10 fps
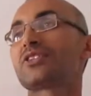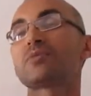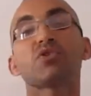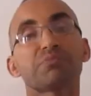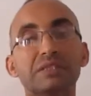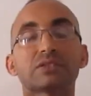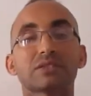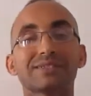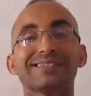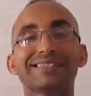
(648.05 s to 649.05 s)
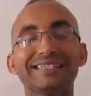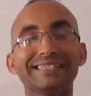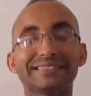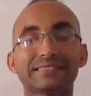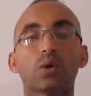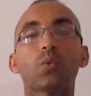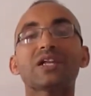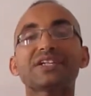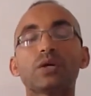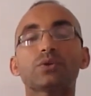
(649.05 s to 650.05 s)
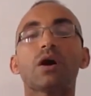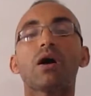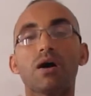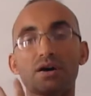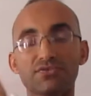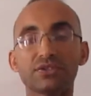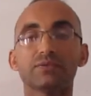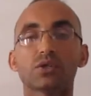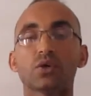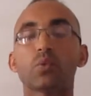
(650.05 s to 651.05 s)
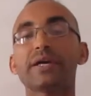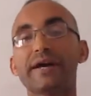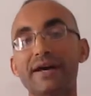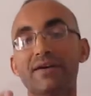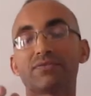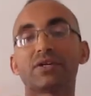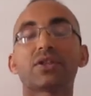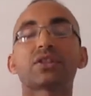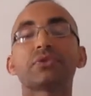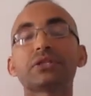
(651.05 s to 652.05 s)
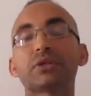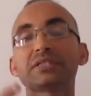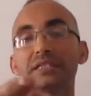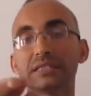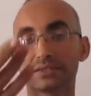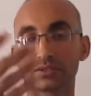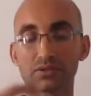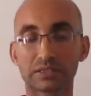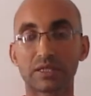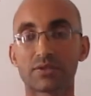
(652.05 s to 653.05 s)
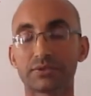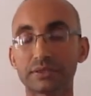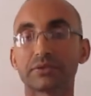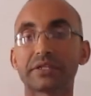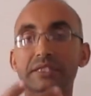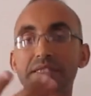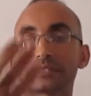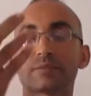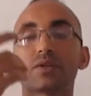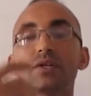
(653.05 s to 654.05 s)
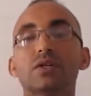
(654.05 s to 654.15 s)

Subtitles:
the movement is well known of, we have the three unities, okay, three unities